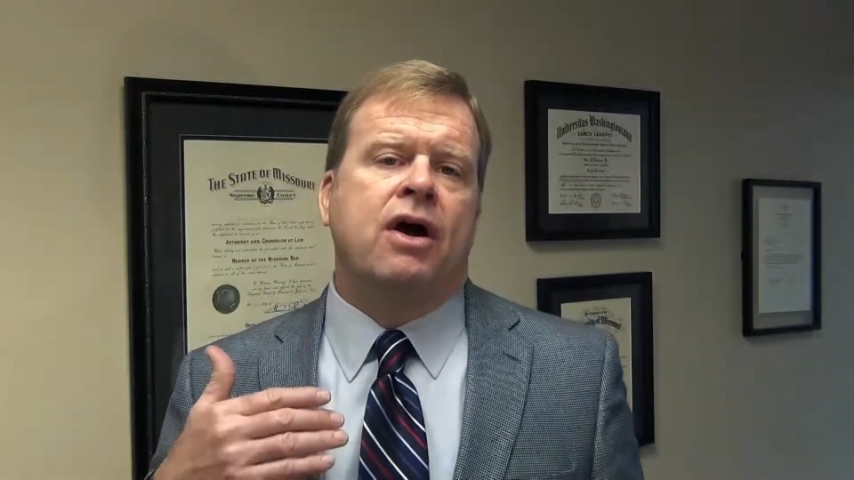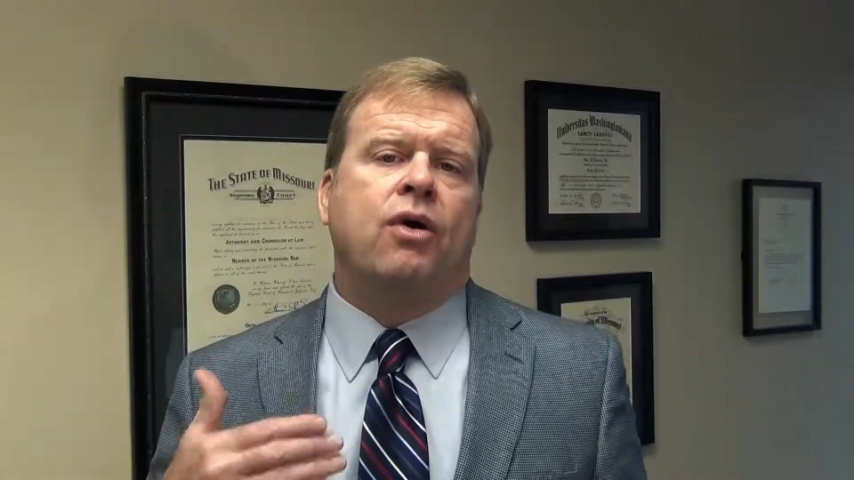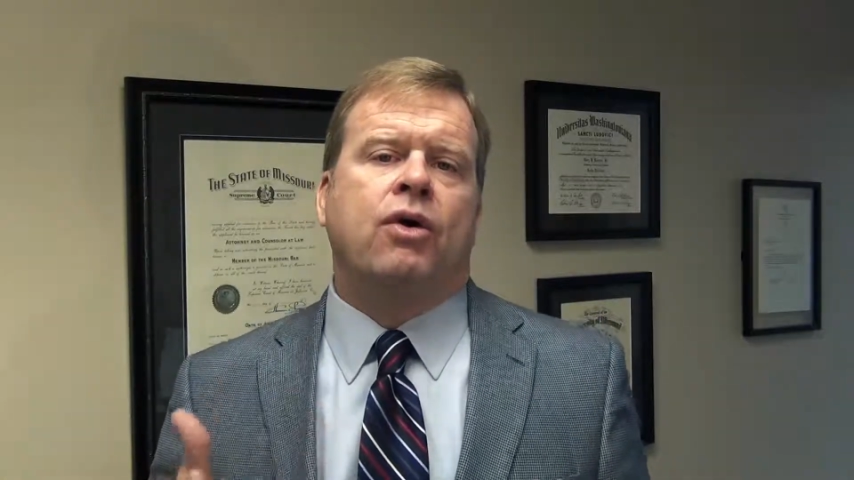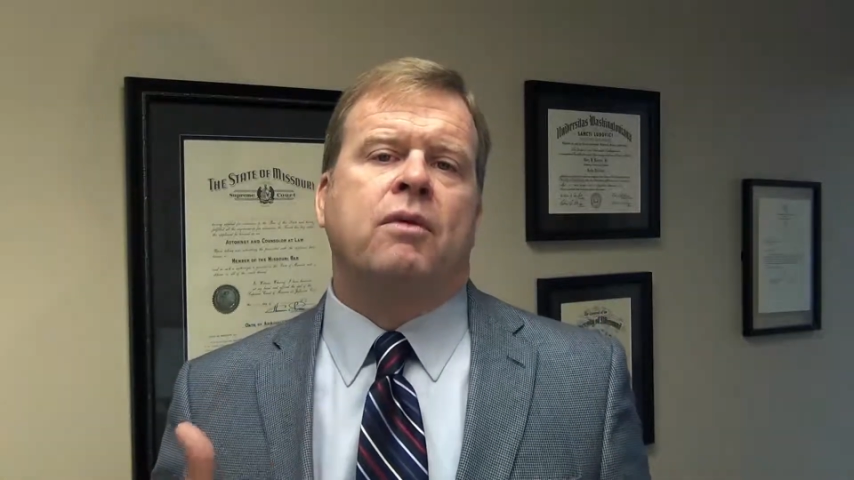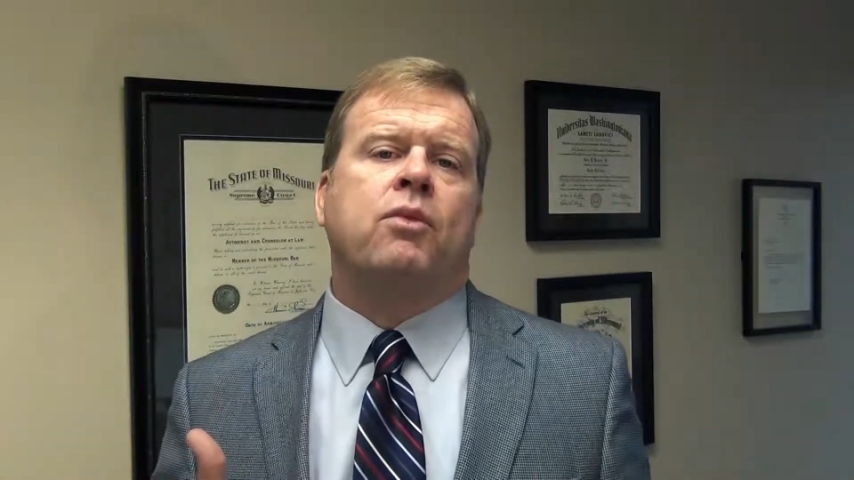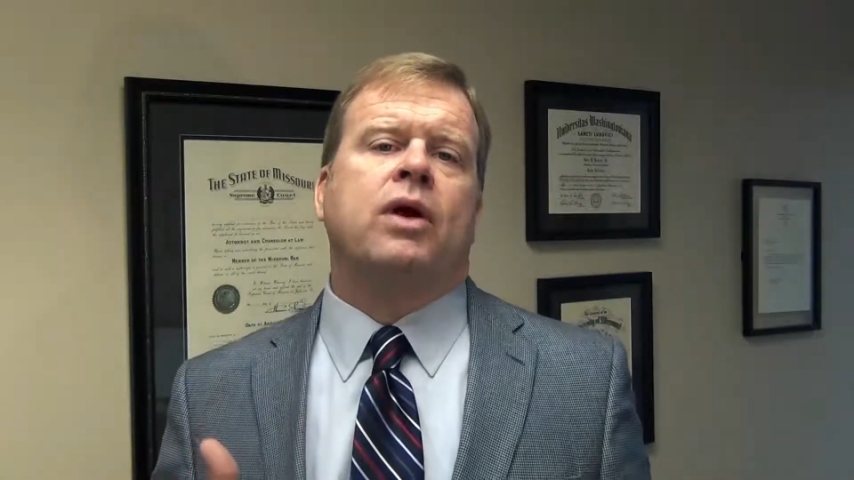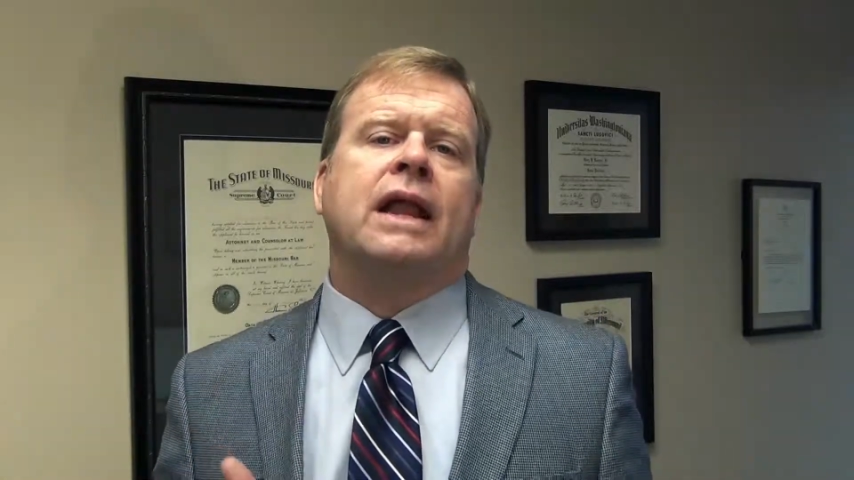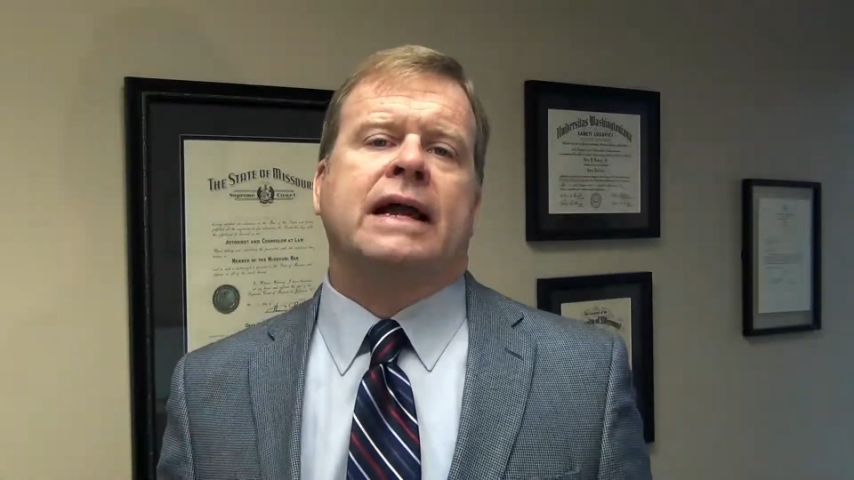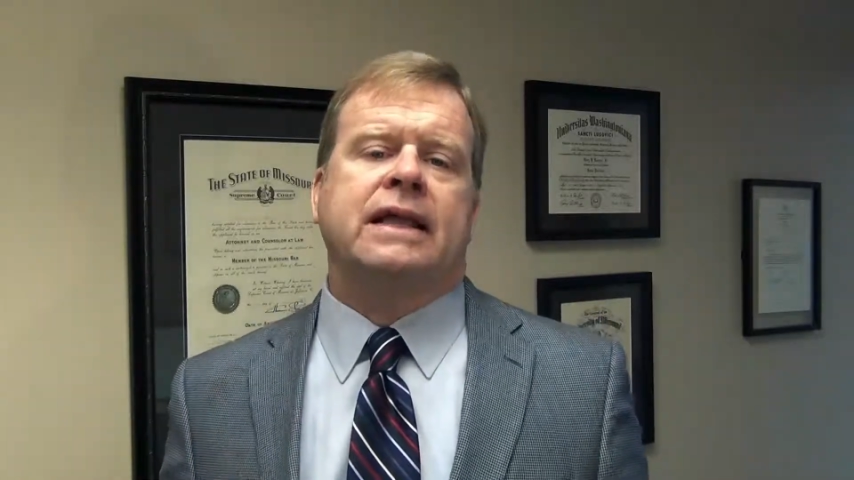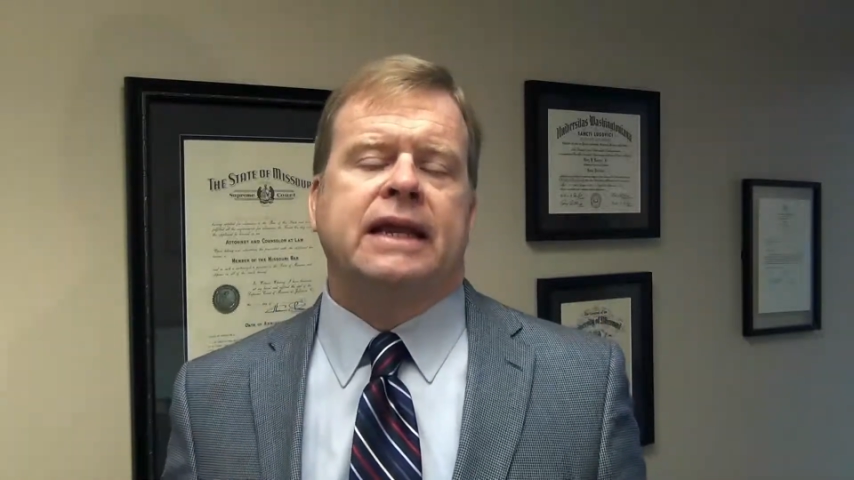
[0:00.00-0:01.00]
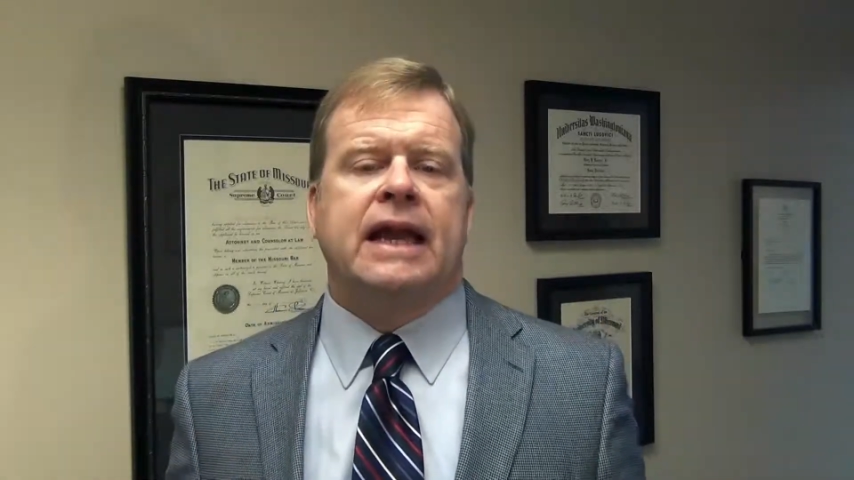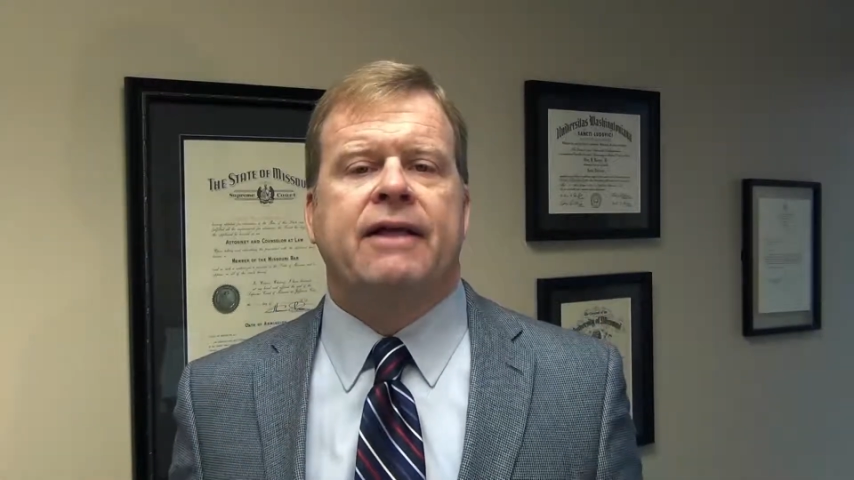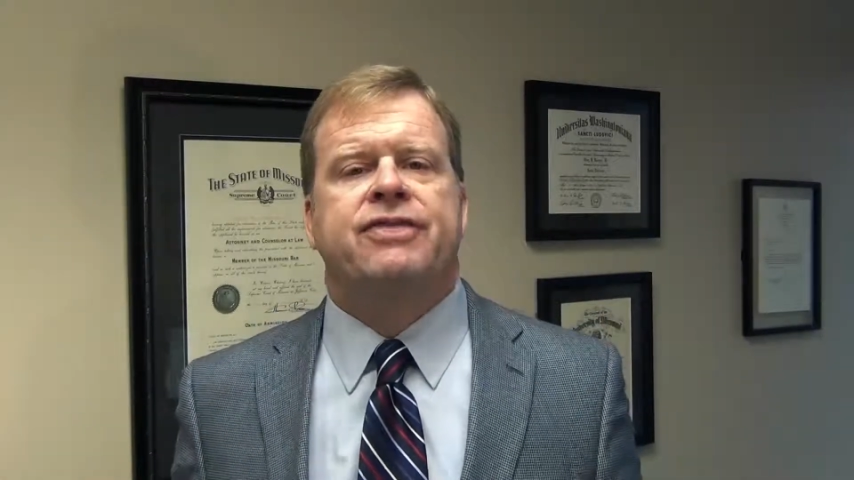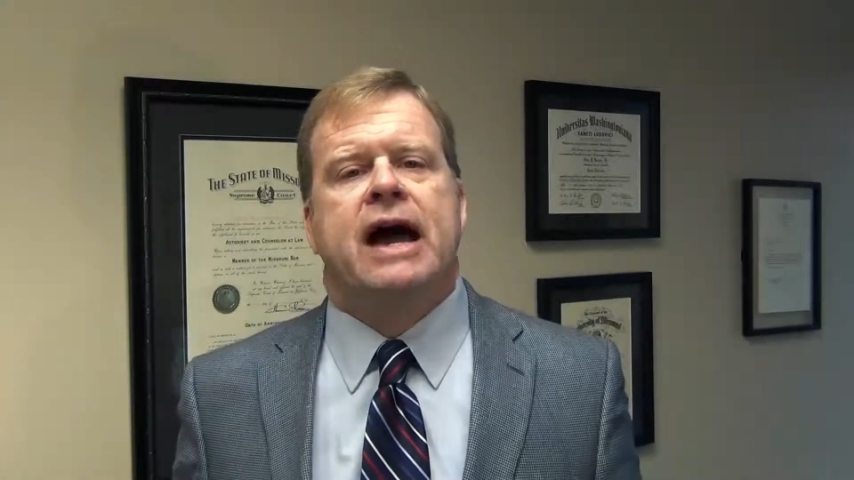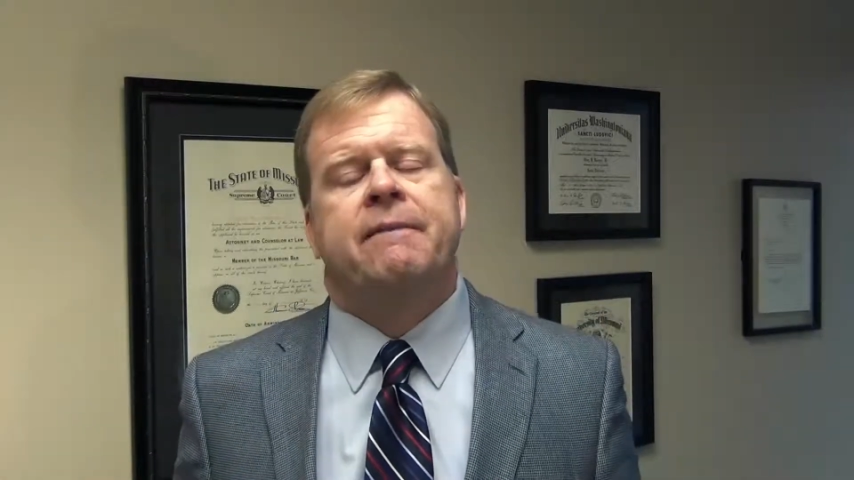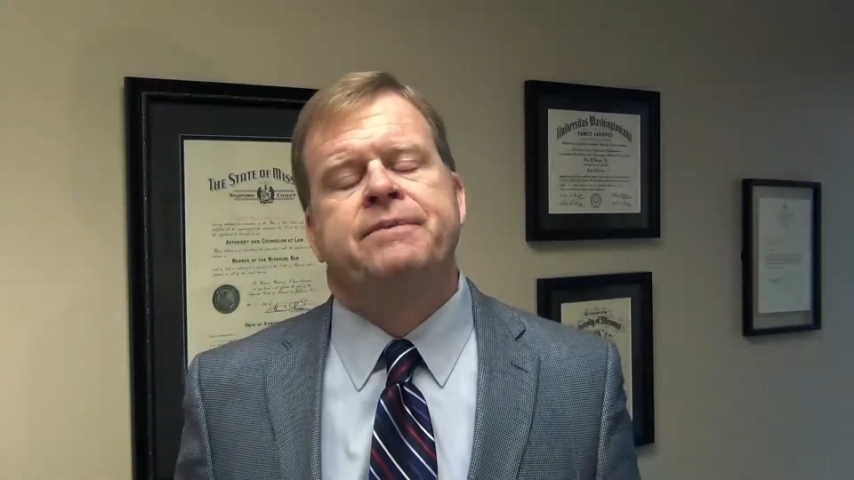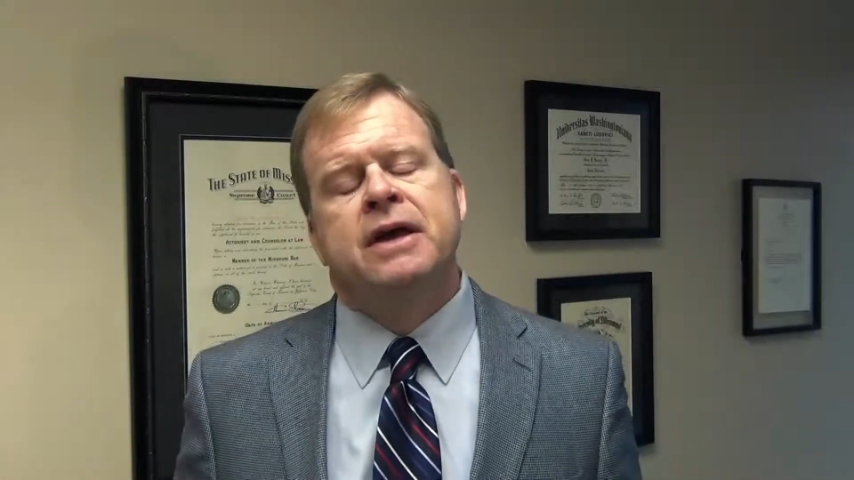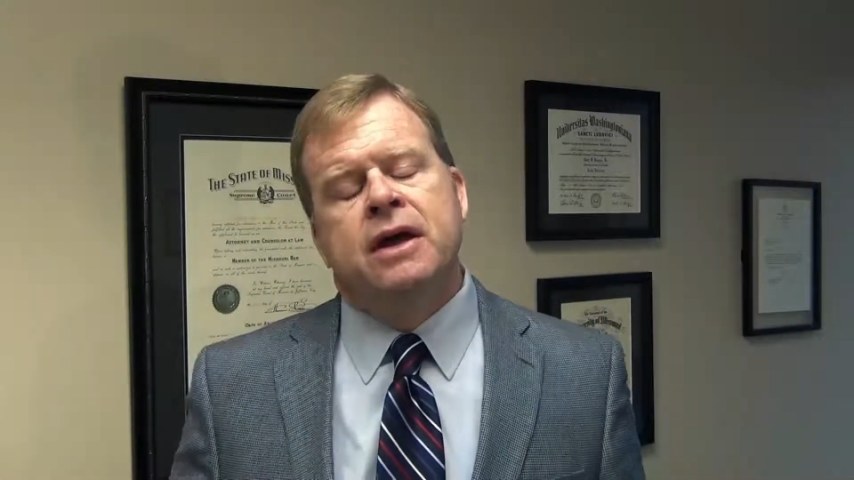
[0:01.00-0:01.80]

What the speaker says: or more likely to get that.